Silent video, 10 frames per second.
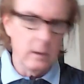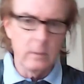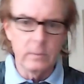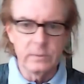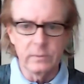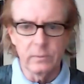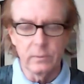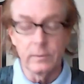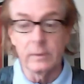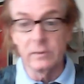Which is
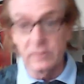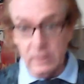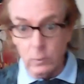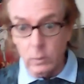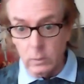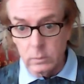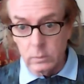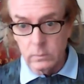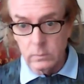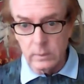sort of a sequel
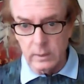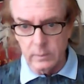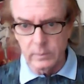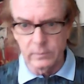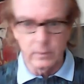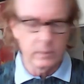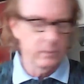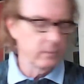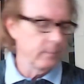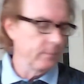to Oedipus
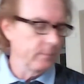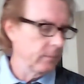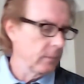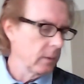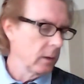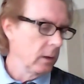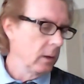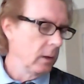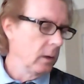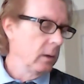Rex.
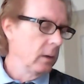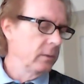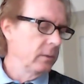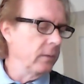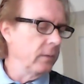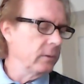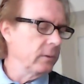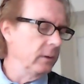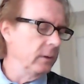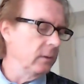
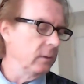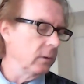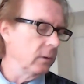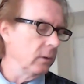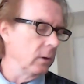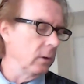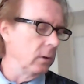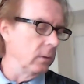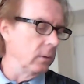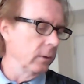Sophocles long
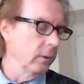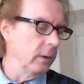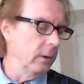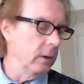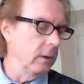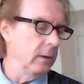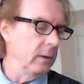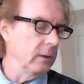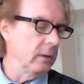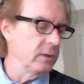ago heard it on
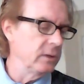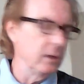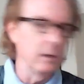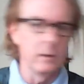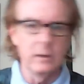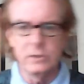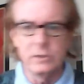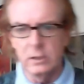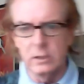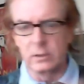the Aegean. The
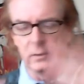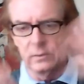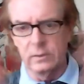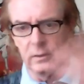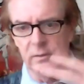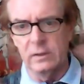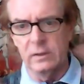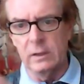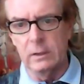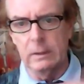Aegean is the
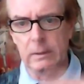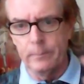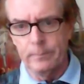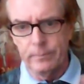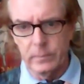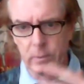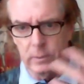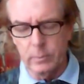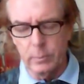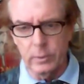sea,
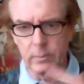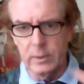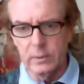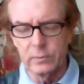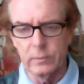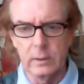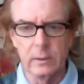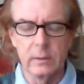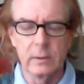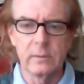right, the part of the
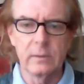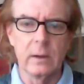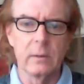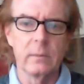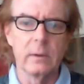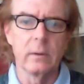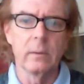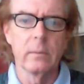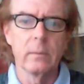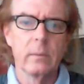Mediterranean that's out
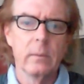there